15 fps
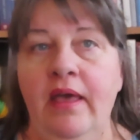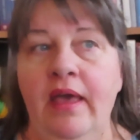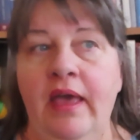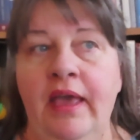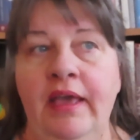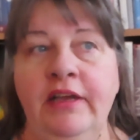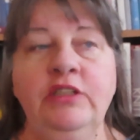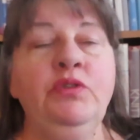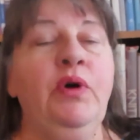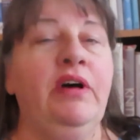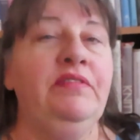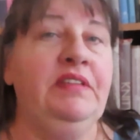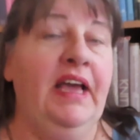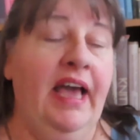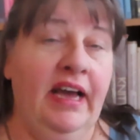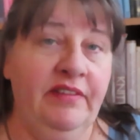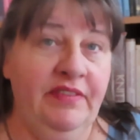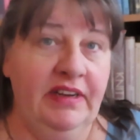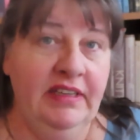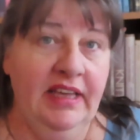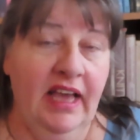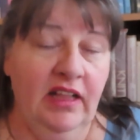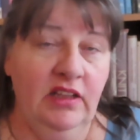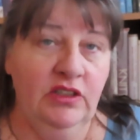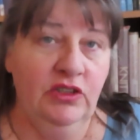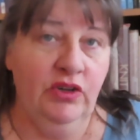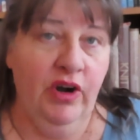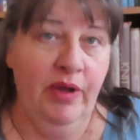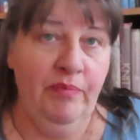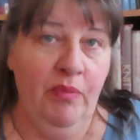a 12-day advent
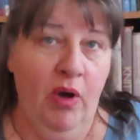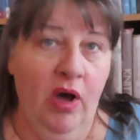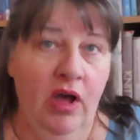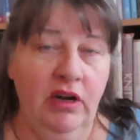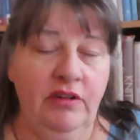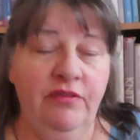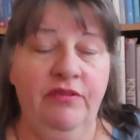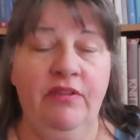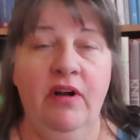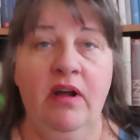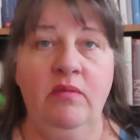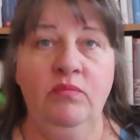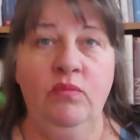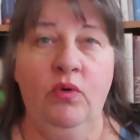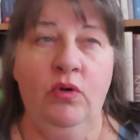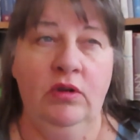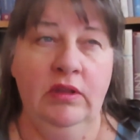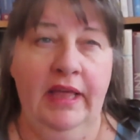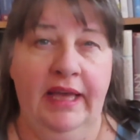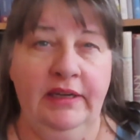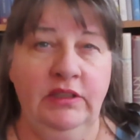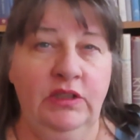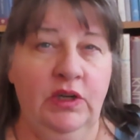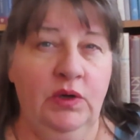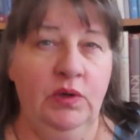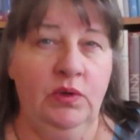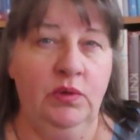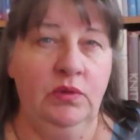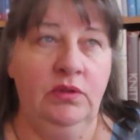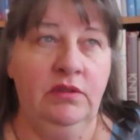calendar I bought from
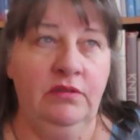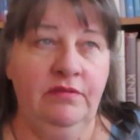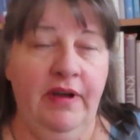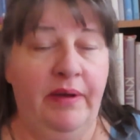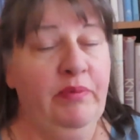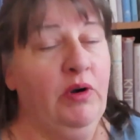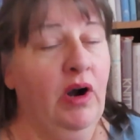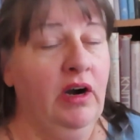Orlando Fiber